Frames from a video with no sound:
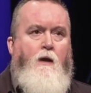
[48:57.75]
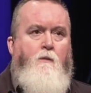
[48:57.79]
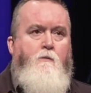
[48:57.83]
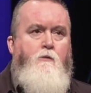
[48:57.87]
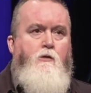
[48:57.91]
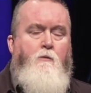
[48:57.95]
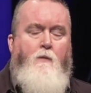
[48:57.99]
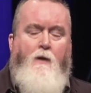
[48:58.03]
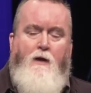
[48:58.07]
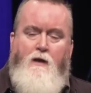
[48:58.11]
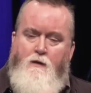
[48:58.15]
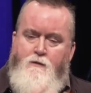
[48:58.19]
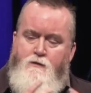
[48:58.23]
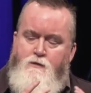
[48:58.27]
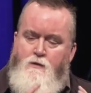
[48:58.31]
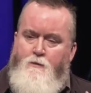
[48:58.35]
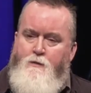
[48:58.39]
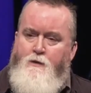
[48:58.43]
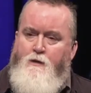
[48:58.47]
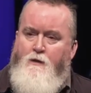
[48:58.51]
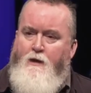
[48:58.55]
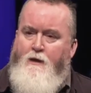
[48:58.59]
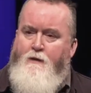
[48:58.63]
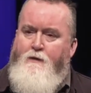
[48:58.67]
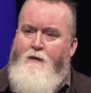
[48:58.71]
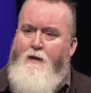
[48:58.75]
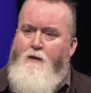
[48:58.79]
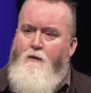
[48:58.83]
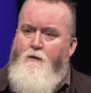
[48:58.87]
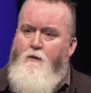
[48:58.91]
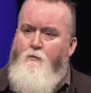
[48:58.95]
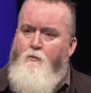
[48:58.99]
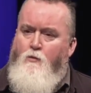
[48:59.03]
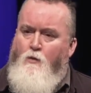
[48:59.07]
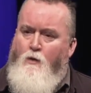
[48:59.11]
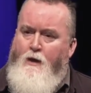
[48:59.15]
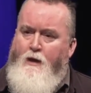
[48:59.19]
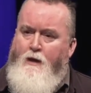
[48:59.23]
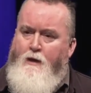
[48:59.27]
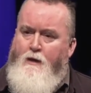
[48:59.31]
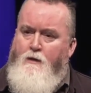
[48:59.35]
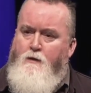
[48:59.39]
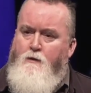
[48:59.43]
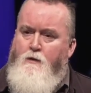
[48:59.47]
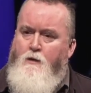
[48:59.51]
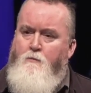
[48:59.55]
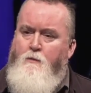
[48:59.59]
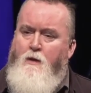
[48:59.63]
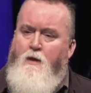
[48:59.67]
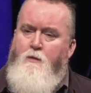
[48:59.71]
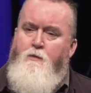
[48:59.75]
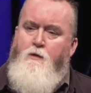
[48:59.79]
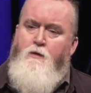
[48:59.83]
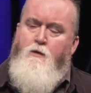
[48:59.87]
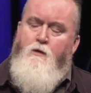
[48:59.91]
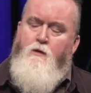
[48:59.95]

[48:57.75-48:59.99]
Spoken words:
you might have something like that in the brain, that maybe